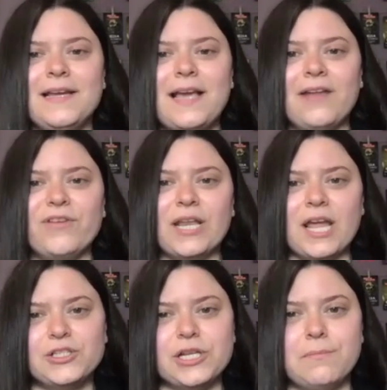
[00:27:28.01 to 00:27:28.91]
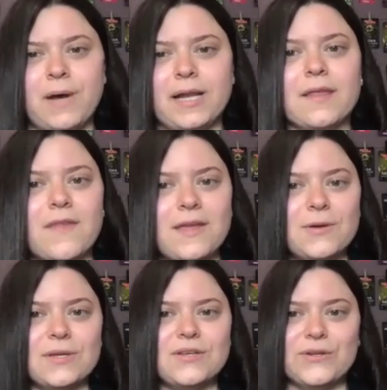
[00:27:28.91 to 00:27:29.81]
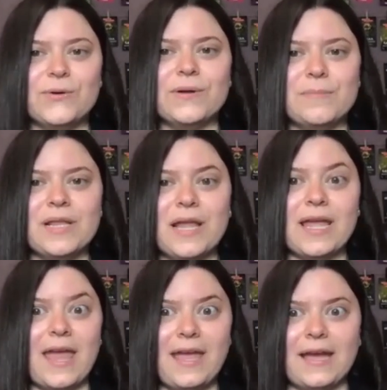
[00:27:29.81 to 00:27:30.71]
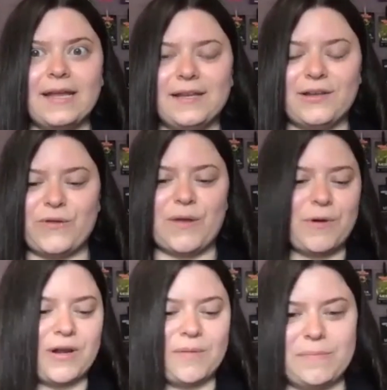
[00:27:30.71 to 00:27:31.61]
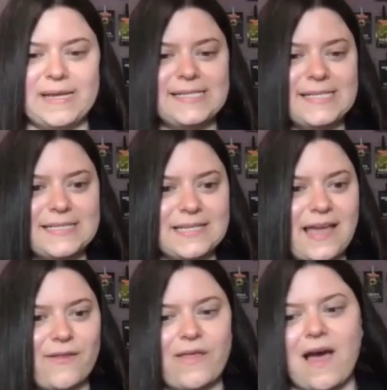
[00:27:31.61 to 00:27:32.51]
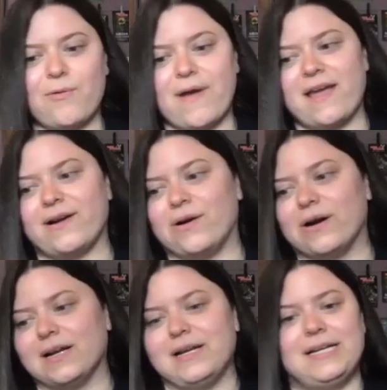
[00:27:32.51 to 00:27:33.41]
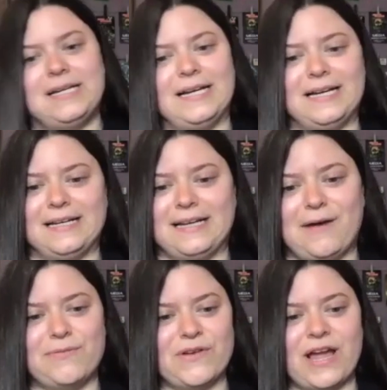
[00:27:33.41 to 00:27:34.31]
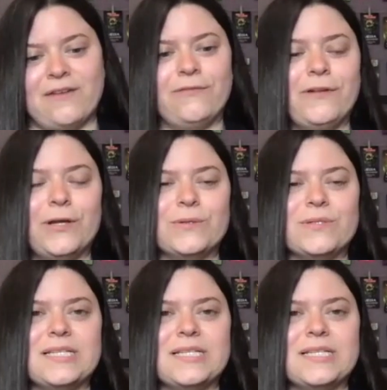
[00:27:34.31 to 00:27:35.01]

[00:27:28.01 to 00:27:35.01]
kind of a connection and bonding that you can do and be like, hey, I didn't know they were going to piece this together that way, or however it kind of flows.